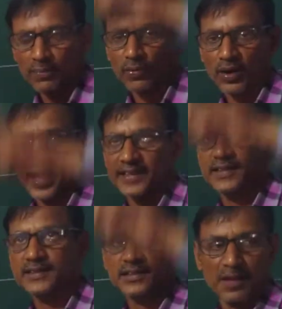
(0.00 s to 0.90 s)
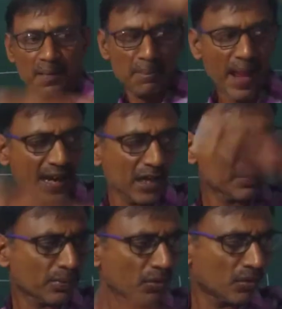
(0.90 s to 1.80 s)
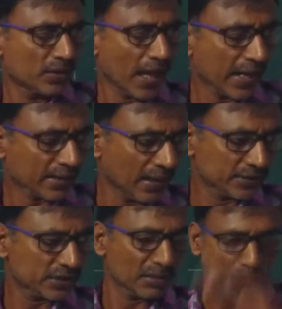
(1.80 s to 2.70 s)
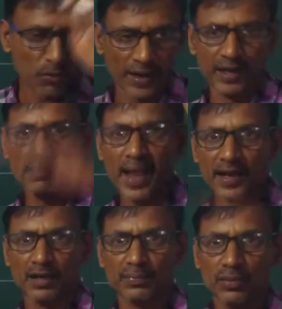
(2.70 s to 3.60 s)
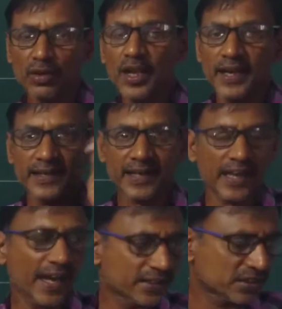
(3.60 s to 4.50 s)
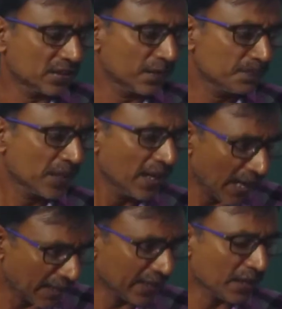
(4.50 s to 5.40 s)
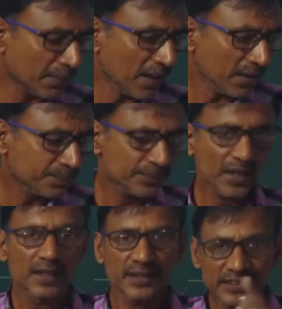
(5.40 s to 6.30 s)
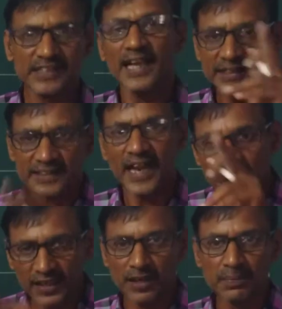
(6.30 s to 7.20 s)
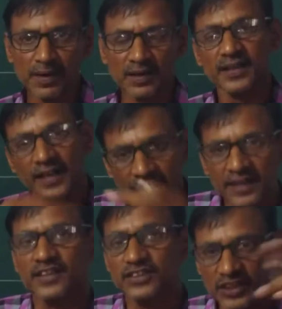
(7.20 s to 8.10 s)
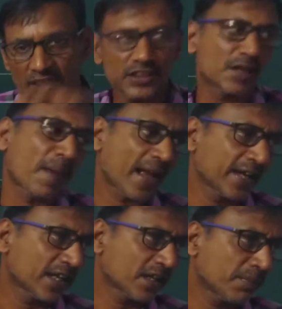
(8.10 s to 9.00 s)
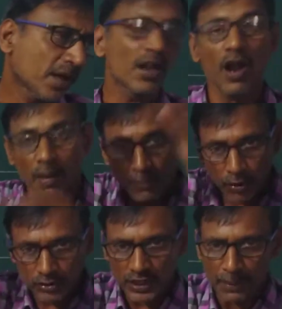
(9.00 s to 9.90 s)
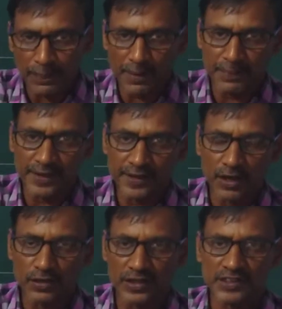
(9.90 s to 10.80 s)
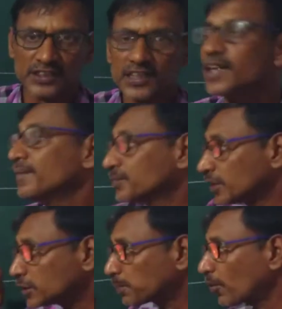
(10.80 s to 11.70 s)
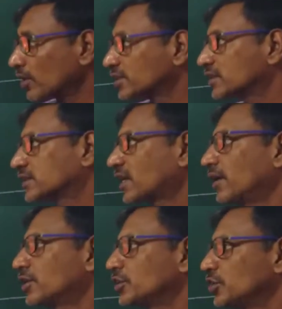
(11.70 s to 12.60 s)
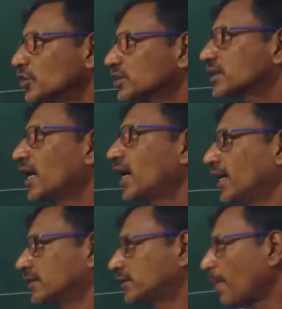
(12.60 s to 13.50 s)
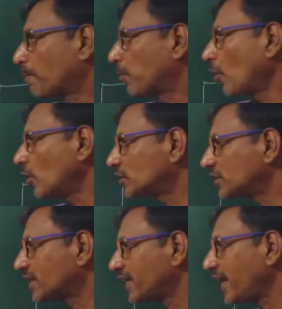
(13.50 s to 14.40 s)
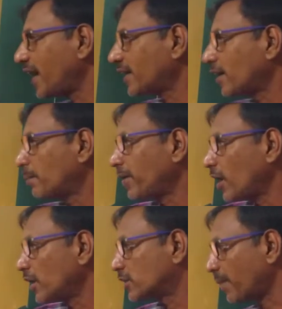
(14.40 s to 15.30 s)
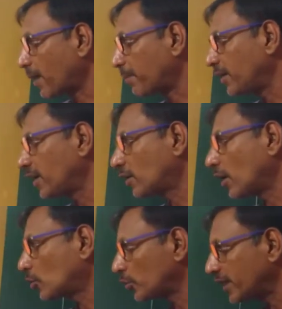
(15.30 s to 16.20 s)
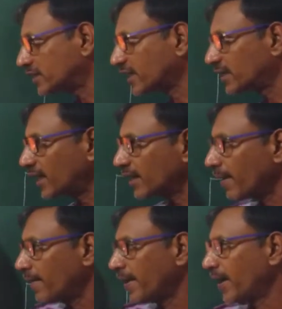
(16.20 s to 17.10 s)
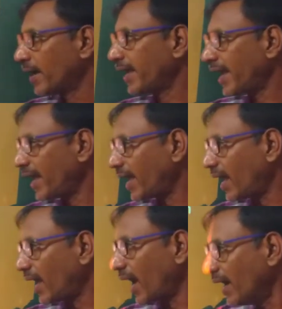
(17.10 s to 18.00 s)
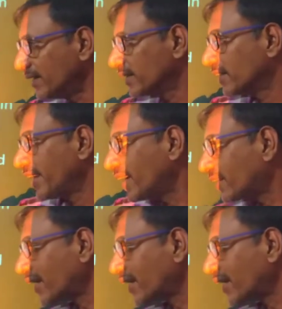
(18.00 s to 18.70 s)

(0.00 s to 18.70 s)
fro like this. Back and forth. The electrons are moving back and forth. It creates the electric field. The change in electric field creates the change in magnetic field. Both are perpendicular to each other. This process continues. The both created field is perpendicular to each other and at